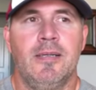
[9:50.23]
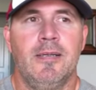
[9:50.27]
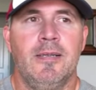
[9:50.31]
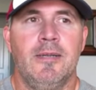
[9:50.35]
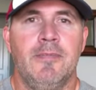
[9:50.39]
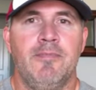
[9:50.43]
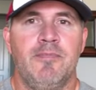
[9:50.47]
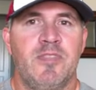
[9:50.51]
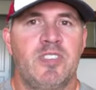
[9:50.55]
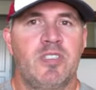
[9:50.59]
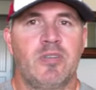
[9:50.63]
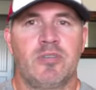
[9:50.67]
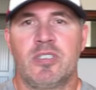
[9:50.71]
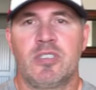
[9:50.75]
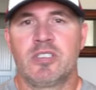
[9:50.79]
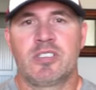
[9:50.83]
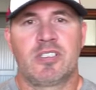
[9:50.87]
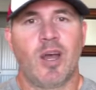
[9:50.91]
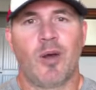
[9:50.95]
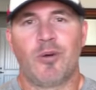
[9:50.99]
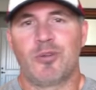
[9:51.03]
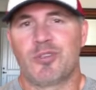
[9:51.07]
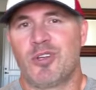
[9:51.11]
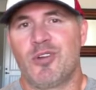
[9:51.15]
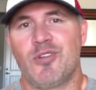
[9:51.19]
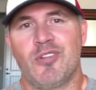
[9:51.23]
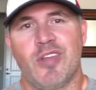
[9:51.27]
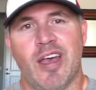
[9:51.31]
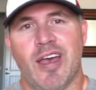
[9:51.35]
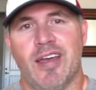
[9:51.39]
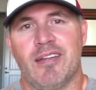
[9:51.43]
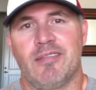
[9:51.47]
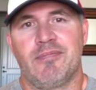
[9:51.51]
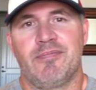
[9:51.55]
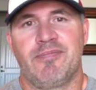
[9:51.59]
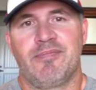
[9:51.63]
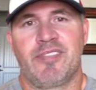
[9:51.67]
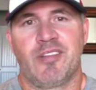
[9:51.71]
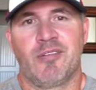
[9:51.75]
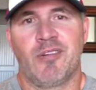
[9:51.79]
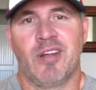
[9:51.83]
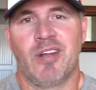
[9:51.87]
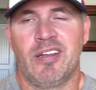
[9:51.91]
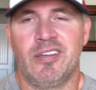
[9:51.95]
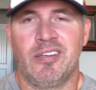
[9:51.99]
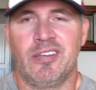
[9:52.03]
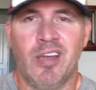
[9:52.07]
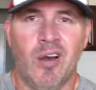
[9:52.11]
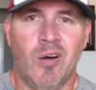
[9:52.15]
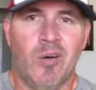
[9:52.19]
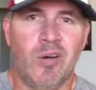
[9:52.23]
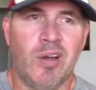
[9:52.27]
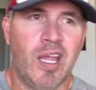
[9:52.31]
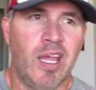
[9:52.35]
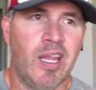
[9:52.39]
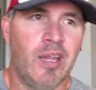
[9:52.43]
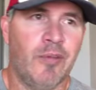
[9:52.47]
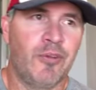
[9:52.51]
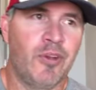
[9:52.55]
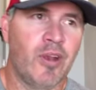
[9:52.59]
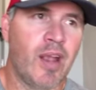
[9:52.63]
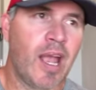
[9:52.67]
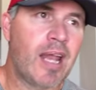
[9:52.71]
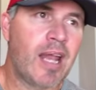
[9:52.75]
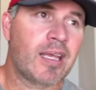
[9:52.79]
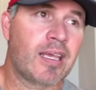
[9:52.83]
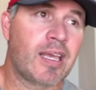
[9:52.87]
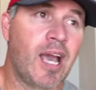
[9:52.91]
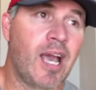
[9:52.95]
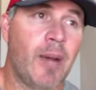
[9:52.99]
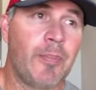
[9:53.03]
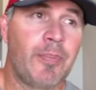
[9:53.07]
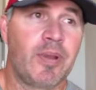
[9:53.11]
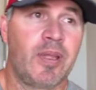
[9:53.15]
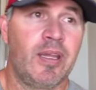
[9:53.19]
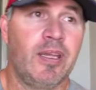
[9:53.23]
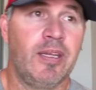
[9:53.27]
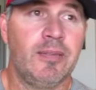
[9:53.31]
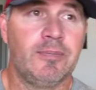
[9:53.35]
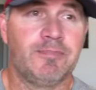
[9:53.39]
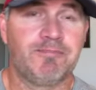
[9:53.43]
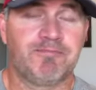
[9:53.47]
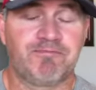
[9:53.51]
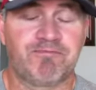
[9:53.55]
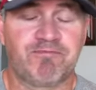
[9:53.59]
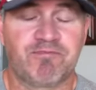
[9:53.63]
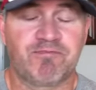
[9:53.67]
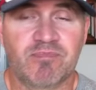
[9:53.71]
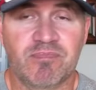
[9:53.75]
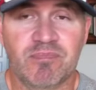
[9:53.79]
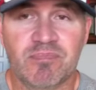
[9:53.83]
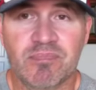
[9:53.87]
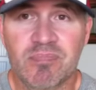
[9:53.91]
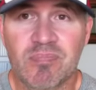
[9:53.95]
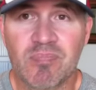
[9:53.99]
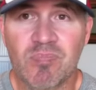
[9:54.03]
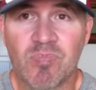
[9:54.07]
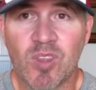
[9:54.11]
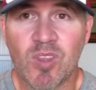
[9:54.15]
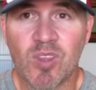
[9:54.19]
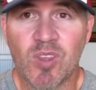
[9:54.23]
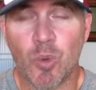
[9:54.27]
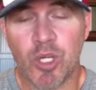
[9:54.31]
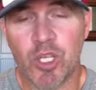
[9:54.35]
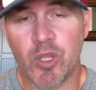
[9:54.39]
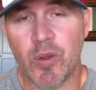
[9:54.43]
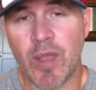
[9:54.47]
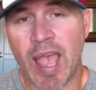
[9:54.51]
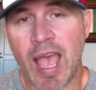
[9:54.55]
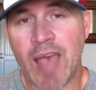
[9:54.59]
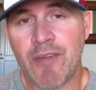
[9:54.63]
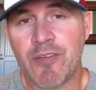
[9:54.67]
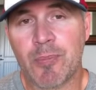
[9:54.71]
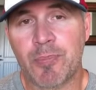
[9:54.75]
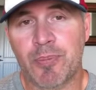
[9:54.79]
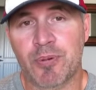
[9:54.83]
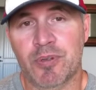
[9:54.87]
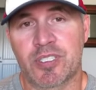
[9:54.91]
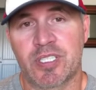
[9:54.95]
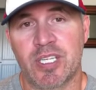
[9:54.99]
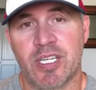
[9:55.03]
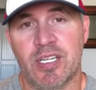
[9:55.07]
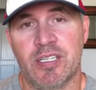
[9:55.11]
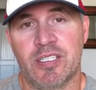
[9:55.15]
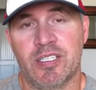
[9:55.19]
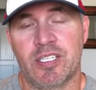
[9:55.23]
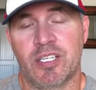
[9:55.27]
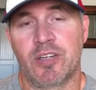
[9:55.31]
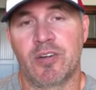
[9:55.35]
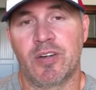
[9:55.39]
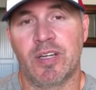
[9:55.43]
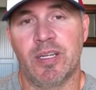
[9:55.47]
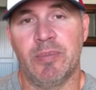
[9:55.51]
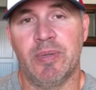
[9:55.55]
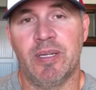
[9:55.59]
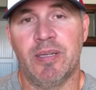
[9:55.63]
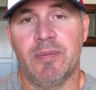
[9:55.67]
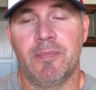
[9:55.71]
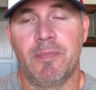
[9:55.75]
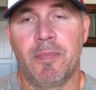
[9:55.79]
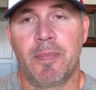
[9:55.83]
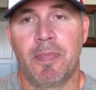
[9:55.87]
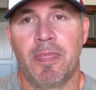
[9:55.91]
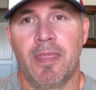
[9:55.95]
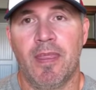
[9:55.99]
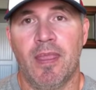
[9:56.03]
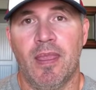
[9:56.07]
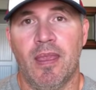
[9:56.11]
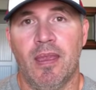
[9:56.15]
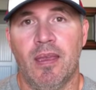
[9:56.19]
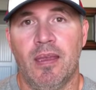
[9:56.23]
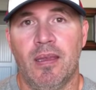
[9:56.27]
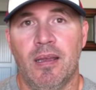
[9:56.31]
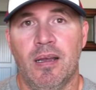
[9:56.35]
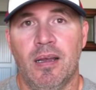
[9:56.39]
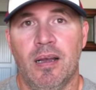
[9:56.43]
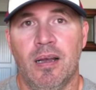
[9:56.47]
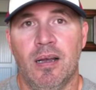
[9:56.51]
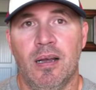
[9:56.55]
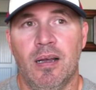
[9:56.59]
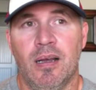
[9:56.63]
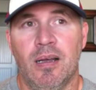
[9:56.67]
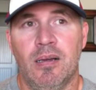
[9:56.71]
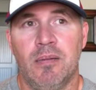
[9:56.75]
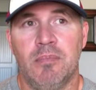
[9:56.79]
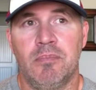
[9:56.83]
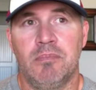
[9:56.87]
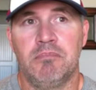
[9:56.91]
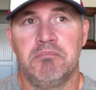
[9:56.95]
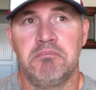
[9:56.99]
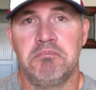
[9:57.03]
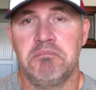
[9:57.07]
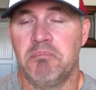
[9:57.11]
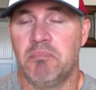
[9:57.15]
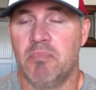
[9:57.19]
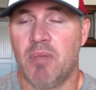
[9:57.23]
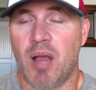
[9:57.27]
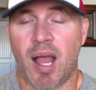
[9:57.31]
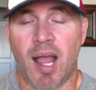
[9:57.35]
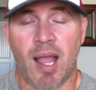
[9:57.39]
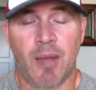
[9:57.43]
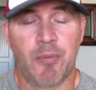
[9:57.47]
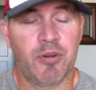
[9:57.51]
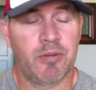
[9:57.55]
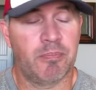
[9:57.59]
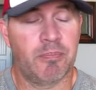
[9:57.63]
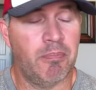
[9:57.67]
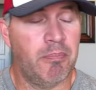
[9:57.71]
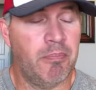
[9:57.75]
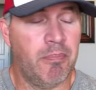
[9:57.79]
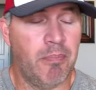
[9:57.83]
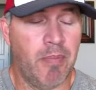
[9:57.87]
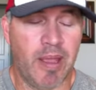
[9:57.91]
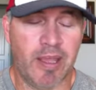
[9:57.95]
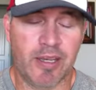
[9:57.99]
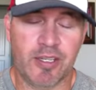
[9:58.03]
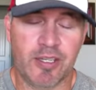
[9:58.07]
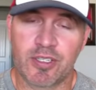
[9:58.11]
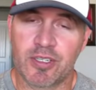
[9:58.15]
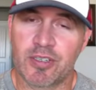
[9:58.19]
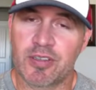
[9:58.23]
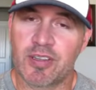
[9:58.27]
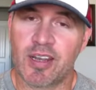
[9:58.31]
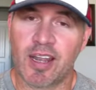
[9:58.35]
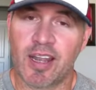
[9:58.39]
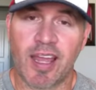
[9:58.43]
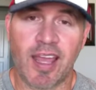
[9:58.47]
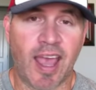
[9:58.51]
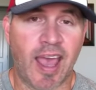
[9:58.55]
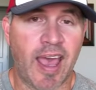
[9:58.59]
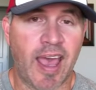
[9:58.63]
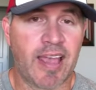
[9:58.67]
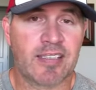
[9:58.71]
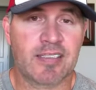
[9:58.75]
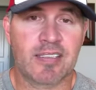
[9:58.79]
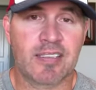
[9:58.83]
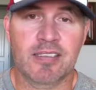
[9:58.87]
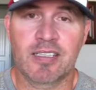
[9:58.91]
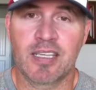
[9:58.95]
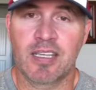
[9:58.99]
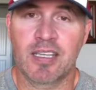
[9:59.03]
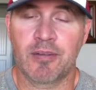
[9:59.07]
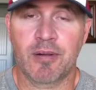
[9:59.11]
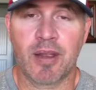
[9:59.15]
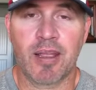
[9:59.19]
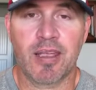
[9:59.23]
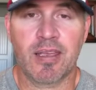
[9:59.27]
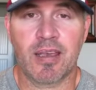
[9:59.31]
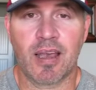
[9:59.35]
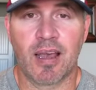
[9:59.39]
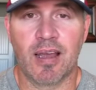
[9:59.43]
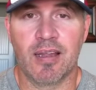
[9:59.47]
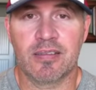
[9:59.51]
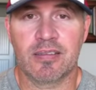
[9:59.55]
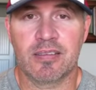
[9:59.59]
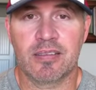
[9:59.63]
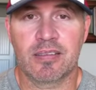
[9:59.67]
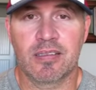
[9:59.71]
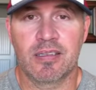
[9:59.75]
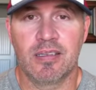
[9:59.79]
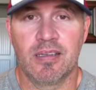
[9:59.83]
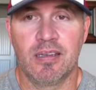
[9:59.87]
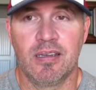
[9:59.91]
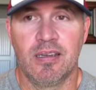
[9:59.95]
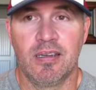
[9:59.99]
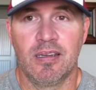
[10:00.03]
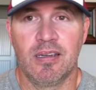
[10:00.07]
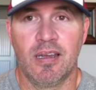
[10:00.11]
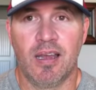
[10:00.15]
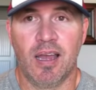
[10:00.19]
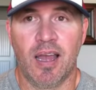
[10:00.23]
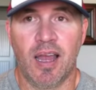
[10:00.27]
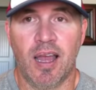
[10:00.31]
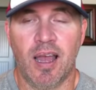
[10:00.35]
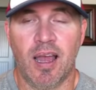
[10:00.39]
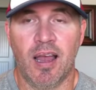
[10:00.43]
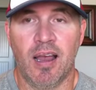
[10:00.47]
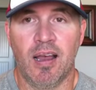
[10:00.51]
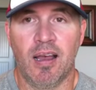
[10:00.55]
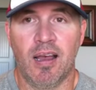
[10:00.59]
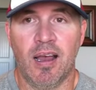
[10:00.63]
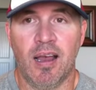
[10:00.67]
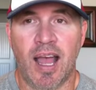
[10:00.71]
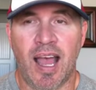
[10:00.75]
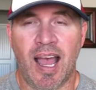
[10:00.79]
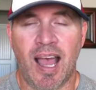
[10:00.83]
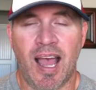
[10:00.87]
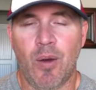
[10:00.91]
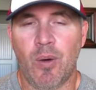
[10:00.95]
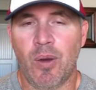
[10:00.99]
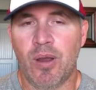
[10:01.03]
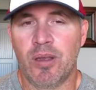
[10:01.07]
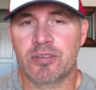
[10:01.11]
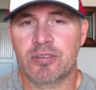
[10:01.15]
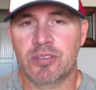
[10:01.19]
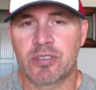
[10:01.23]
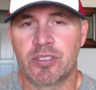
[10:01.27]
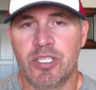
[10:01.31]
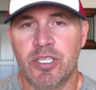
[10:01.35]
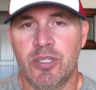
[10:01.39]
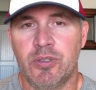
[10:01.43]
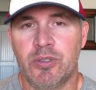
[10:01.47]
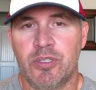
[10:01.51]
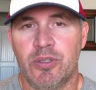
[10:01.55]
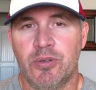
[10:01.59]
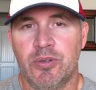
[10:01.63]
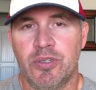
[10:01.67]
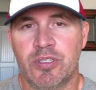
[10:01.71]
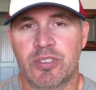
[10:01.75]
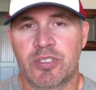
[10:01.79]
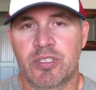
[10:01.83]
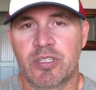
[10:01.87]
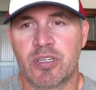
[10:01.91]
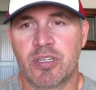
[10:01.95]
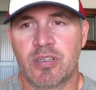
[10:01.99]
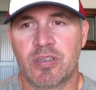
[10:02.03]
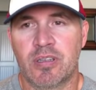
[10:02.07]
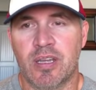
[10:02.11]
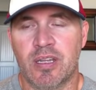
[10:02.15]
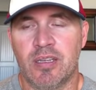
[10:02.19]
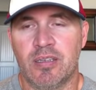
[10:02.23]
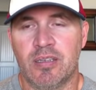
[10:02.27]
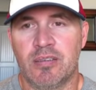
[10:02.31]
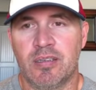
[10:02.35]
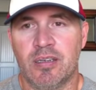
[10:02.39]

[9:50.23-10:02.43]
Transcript: So just don't do that, right? Don't. And if you're at a company where you have a percentage agreement, I would make sure that I ask to see the rate cons. how else are you to ensure that